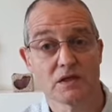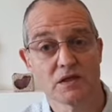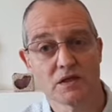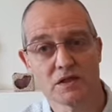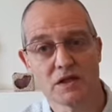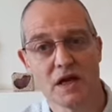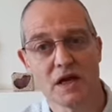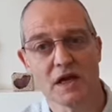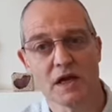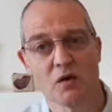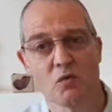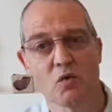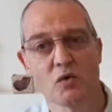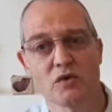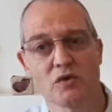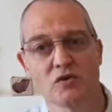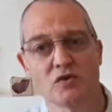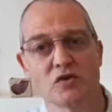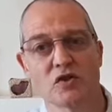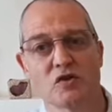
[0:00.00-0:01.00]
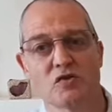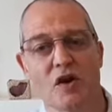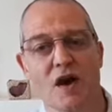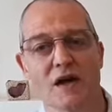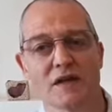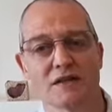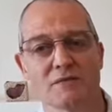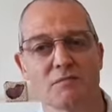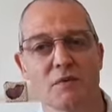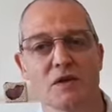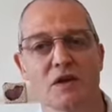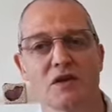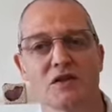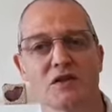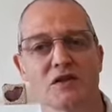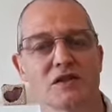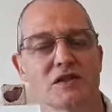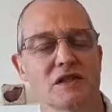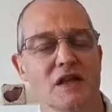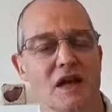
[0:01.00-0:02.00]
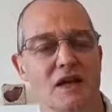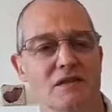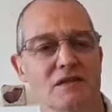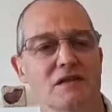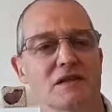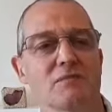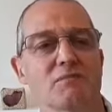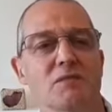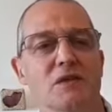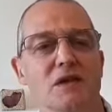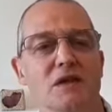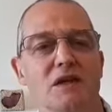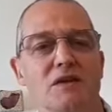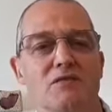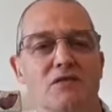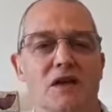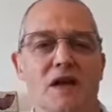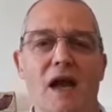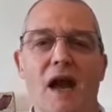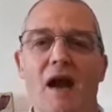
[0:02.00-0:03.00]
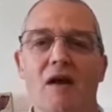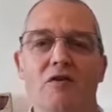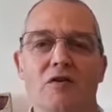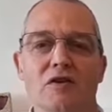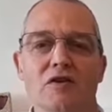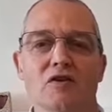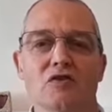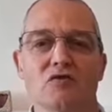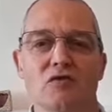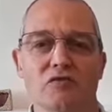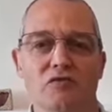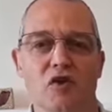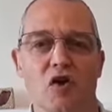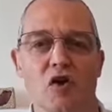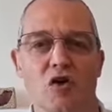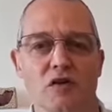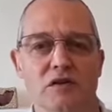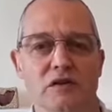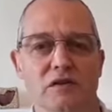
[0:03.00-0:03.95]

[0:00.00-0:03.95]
Today I want you to grasp and understand something of the character of God.